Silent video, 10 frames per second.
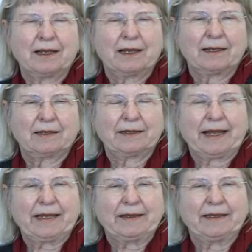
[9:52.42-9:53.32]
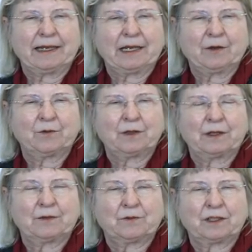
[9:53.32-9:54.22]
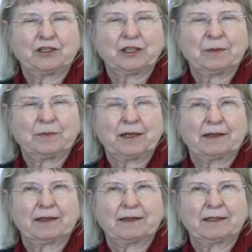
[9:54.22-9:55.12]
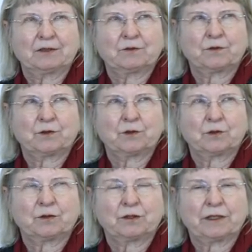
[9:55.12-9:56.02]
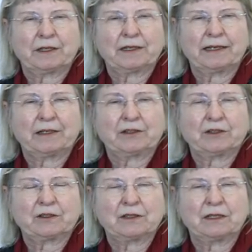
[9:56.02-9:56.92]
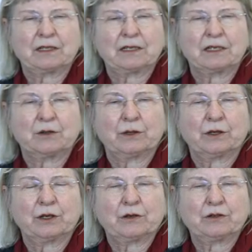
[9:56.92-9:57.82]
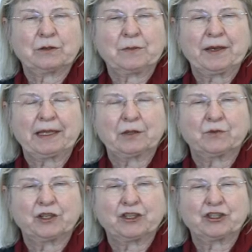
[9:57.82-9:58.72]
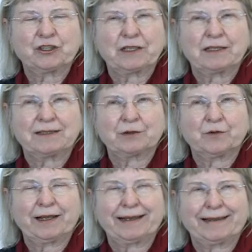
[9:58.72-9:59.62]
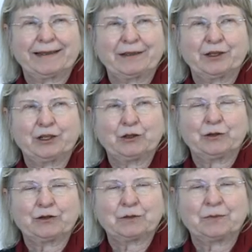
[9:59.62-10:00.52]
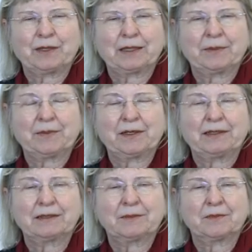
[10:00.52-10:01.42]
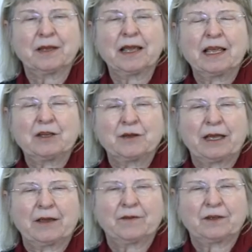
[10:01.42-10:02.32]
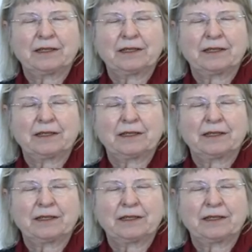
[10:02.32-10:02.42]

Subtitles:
18F FDG PET, that is fluoride deoxyglucose PET, which is reflecting the glucose metabolism. You have an